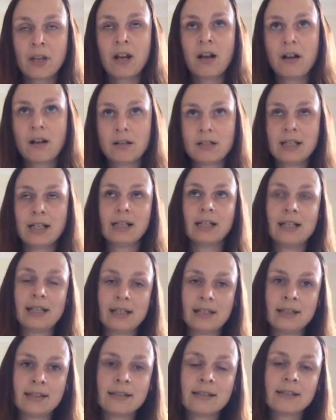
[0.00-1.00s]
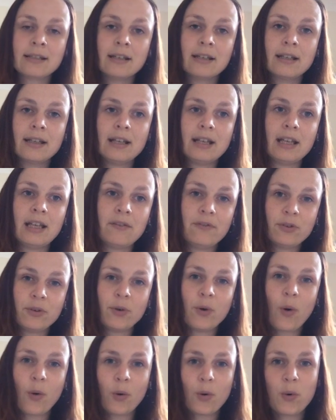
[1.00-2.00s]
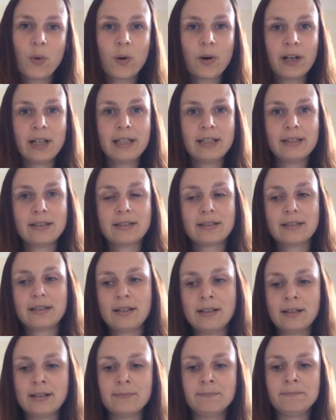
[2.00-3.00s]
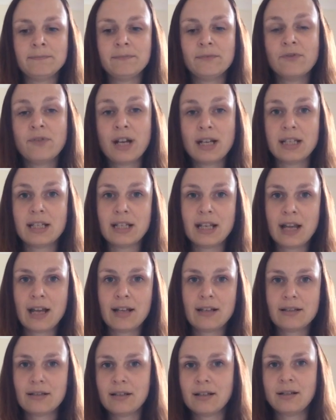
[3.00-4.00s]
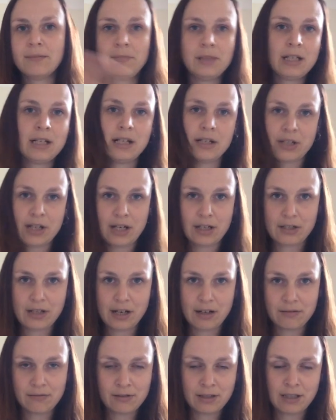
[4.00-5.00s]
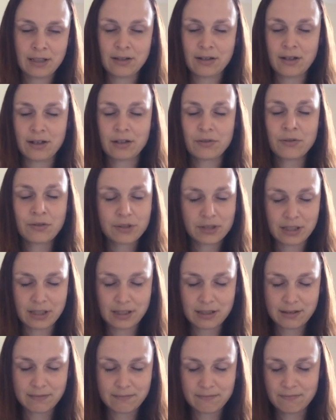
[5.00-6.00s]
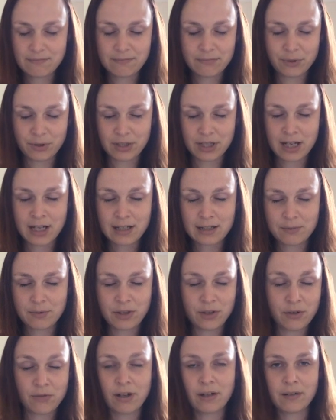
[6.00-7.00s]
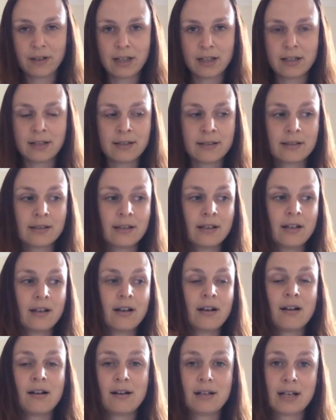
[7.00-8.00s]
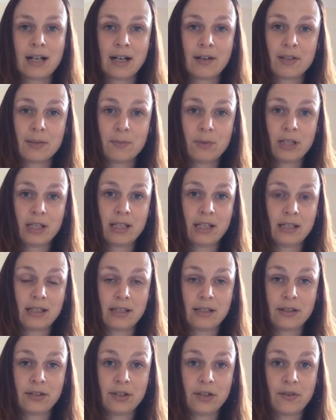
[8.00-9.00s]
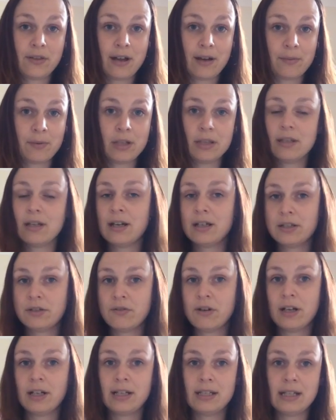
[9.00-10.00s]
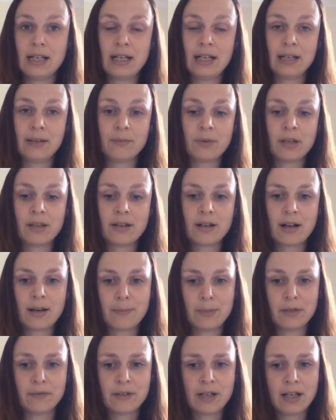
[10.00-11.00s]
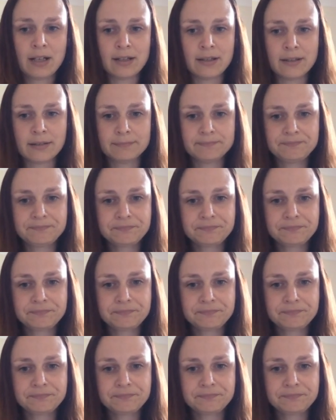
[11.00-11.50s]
Hardanger is. If you're not quite ready yet to completely change out an entire cross stitch project with your own colours, Hardanger it's pretty easy to do that with, as you're only dealing with a couple of colours.